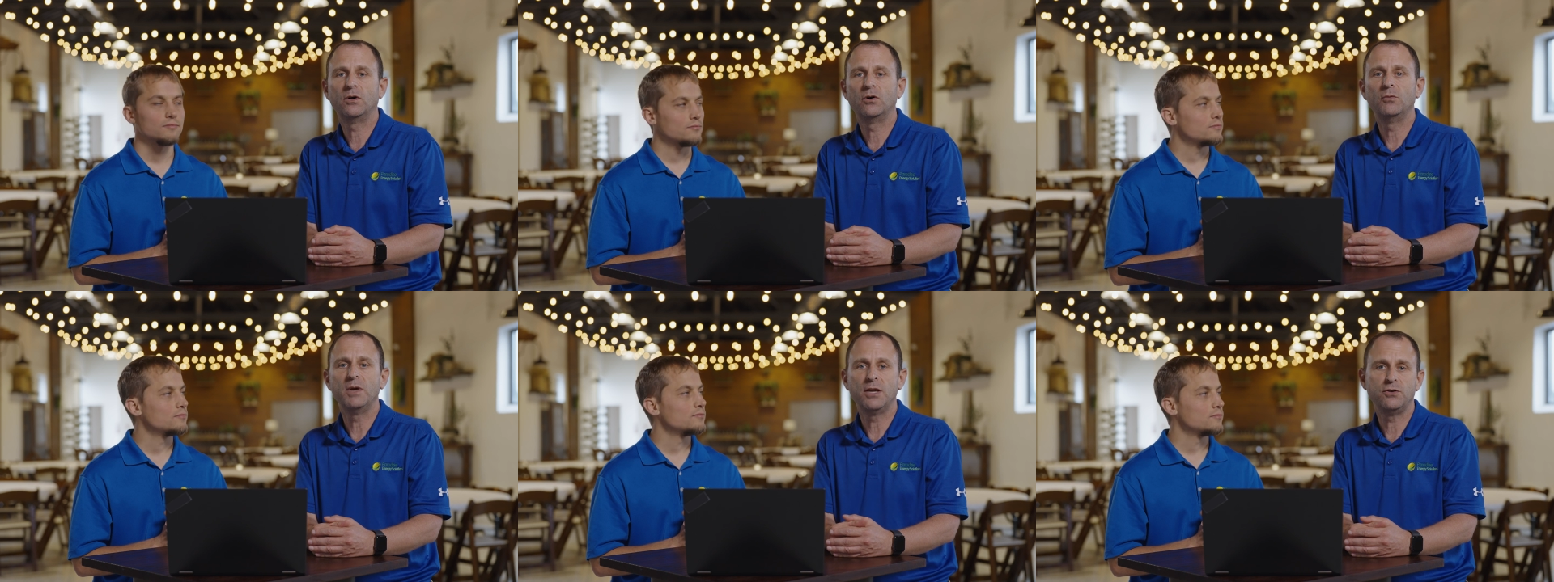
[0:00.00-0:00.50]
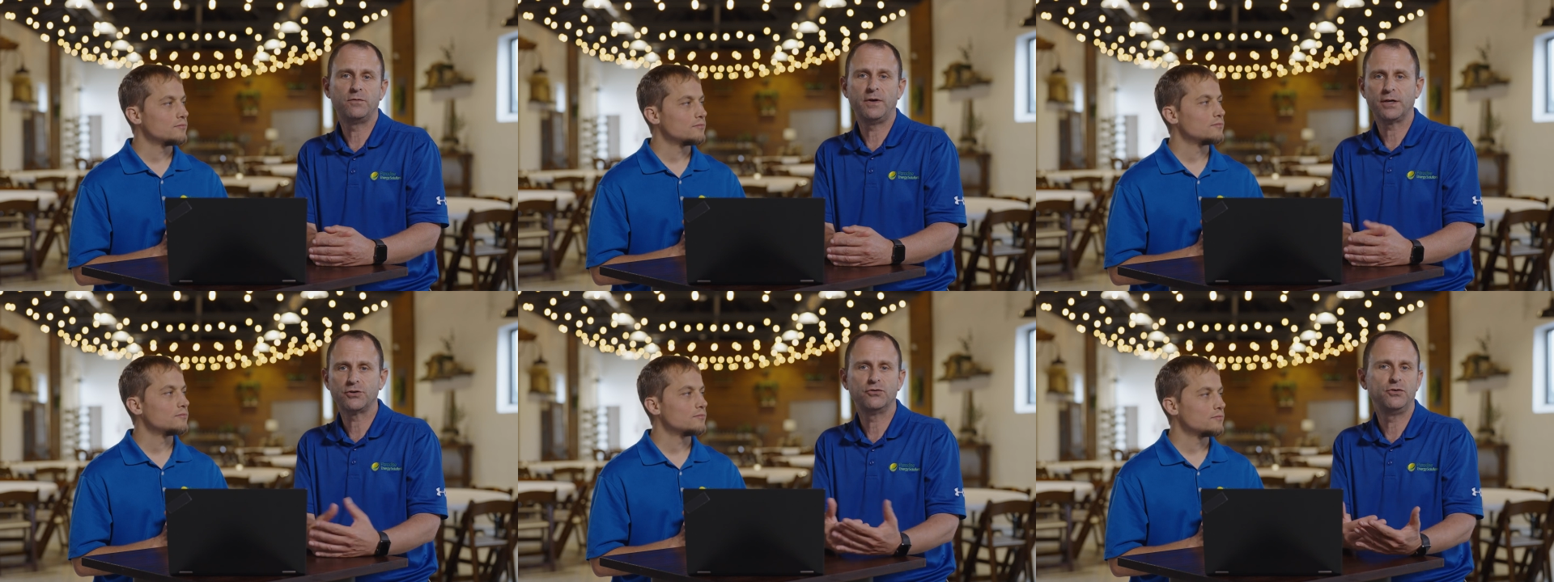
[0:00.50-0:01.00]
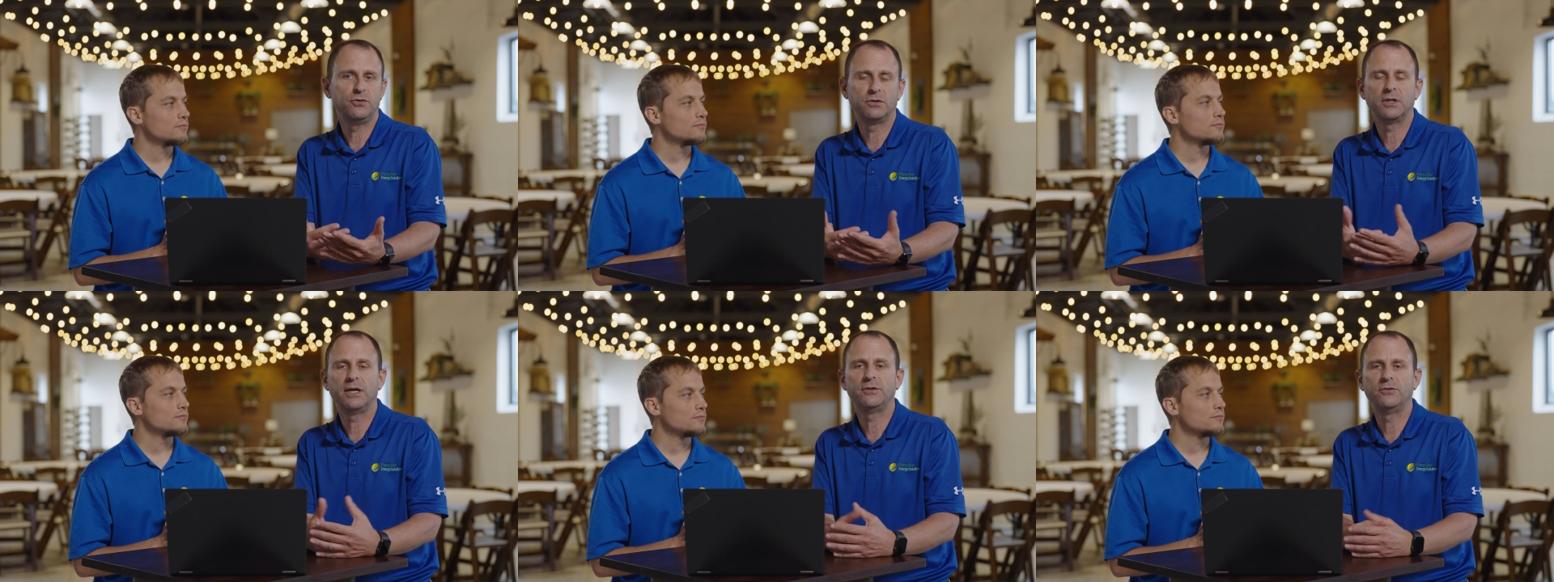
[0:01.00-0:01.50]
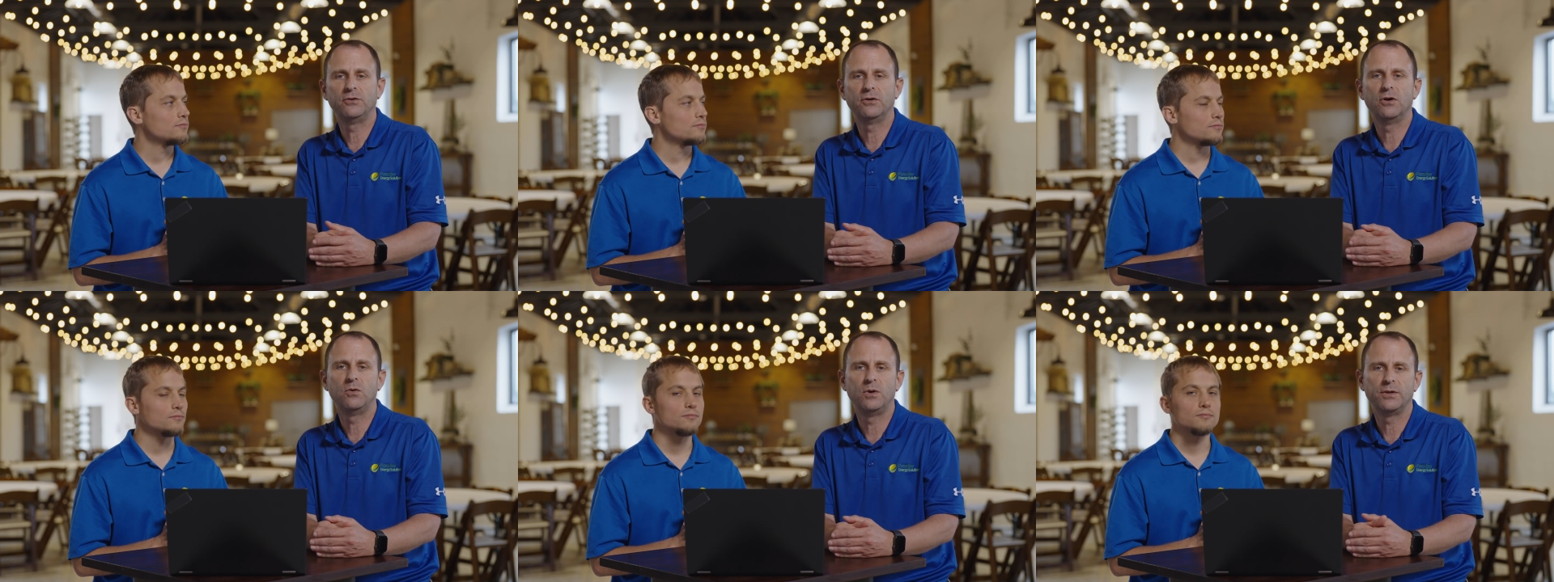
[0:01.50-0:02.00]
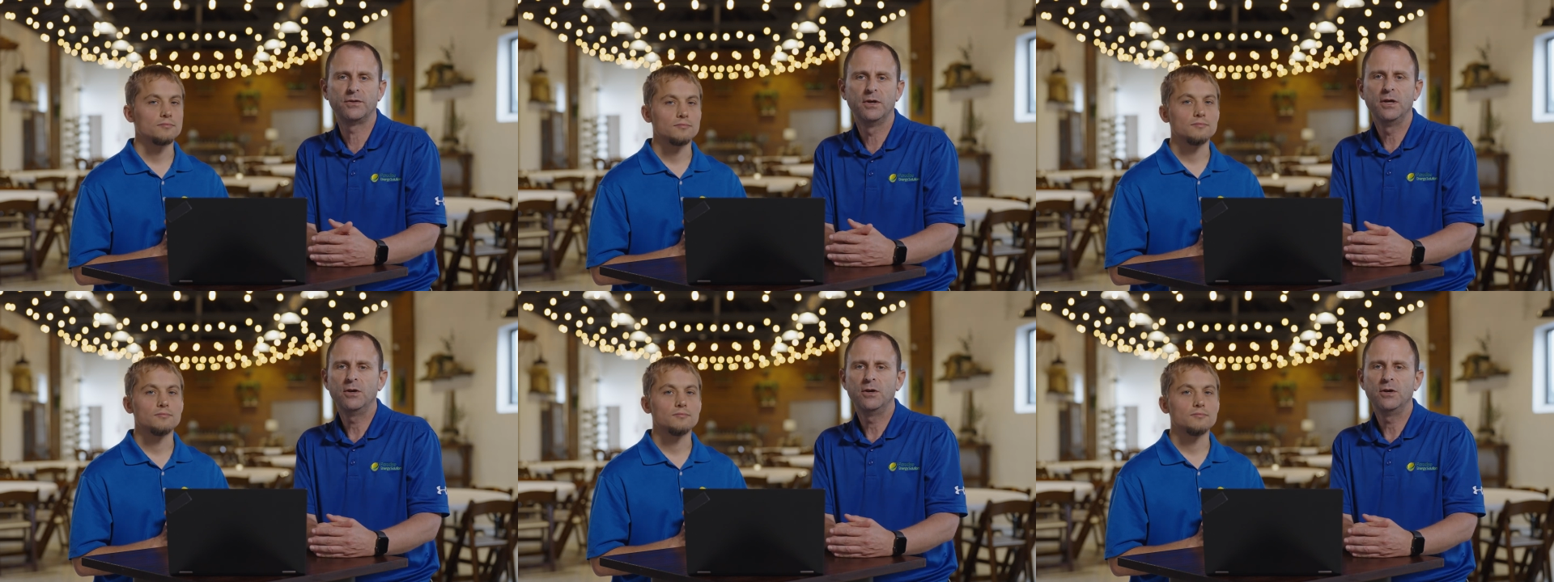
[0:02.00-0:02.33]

Speaker 1: uh, or manufacturer you'd like to go with.